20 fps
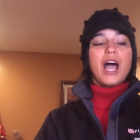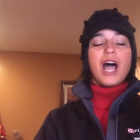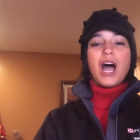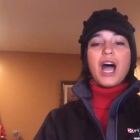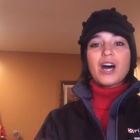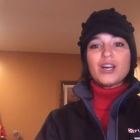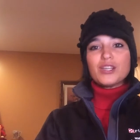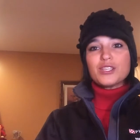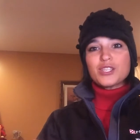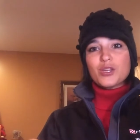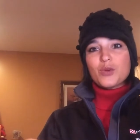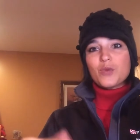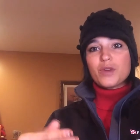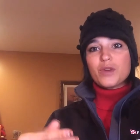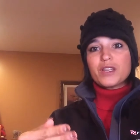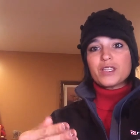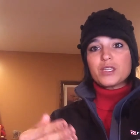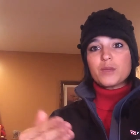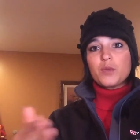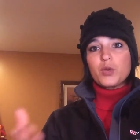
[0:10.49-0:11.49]
also
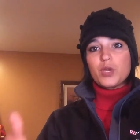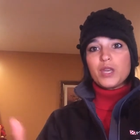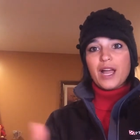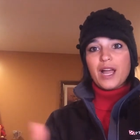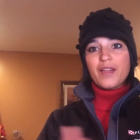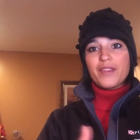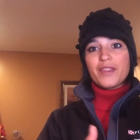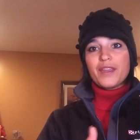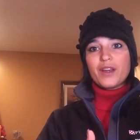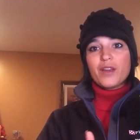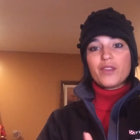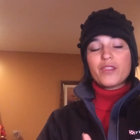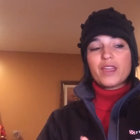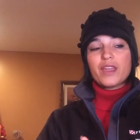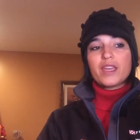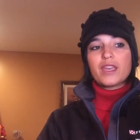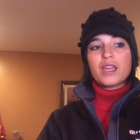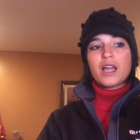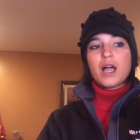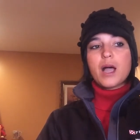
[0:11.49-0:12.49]
wanted to put out there
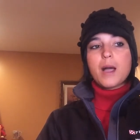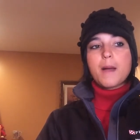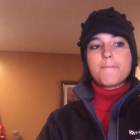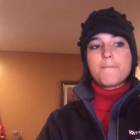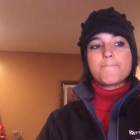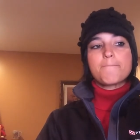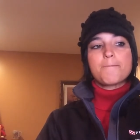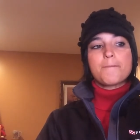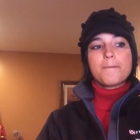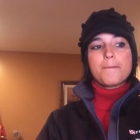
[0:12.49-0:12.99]
that um,